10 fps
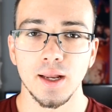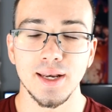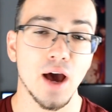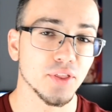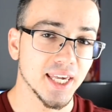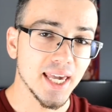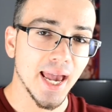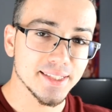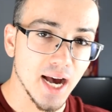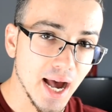Now, the
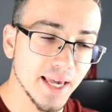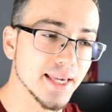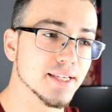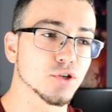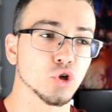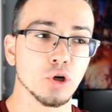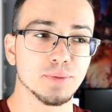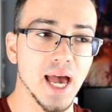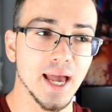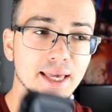Kihei Tai is a group
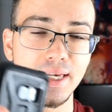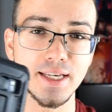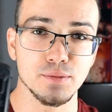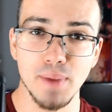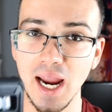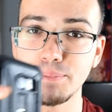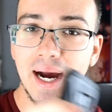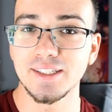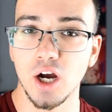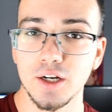that is made
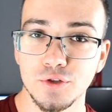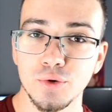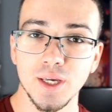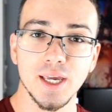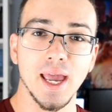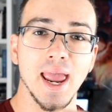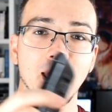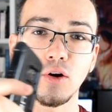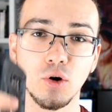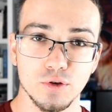by Takasugi
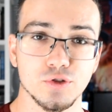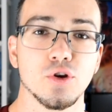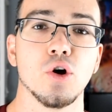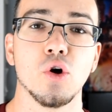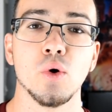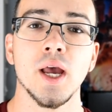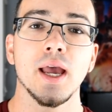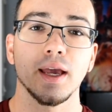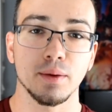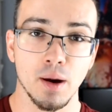and also
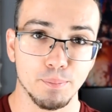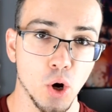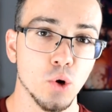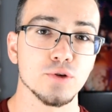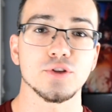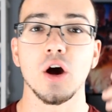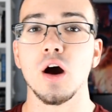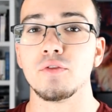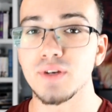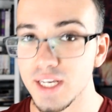composed
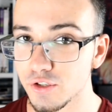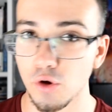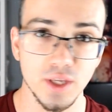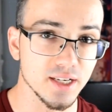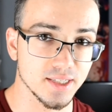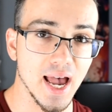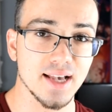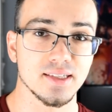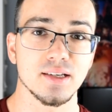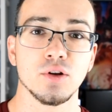of Nizo the
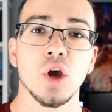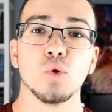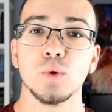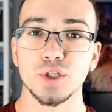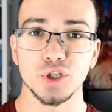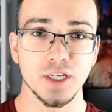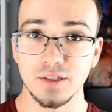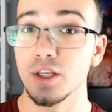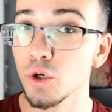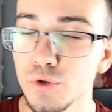Assassin, which is
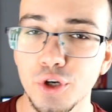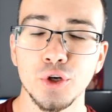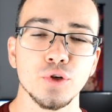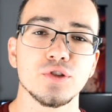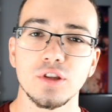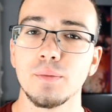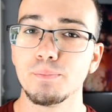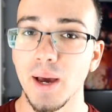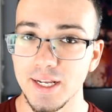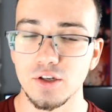the user who uses the
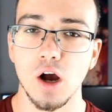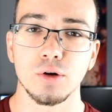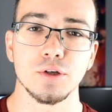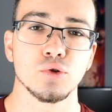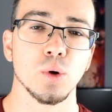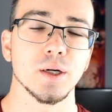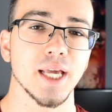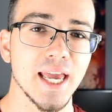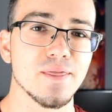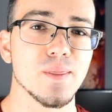Benizakura sword
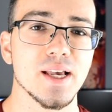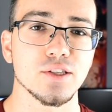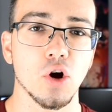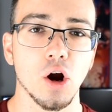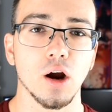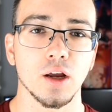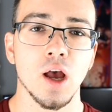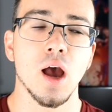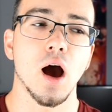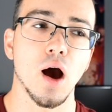in this arc.
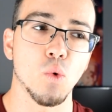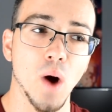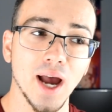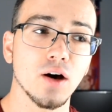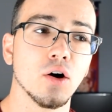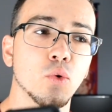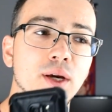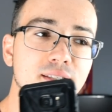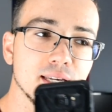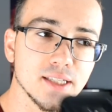Uh, while we
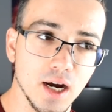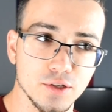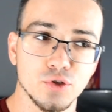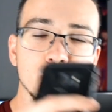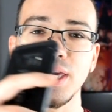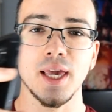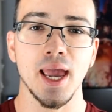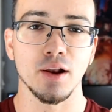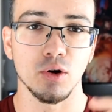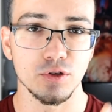see Takasugi
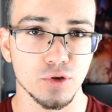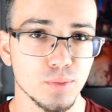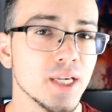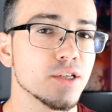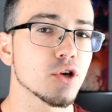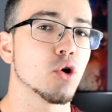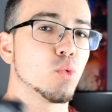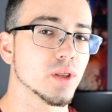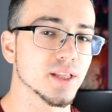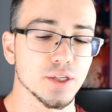and also Nizo
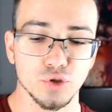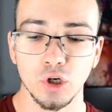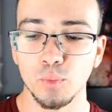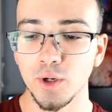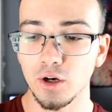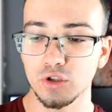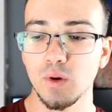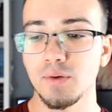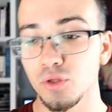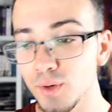within this group, we also
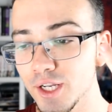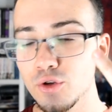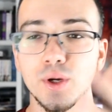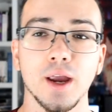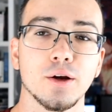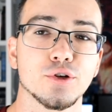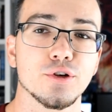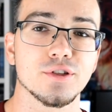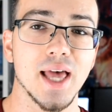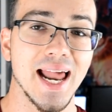have three new
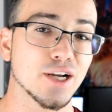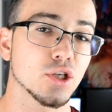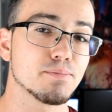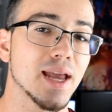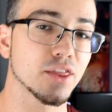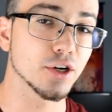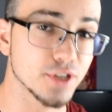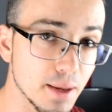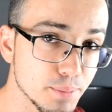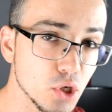characters that actually make their
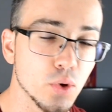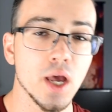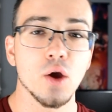debut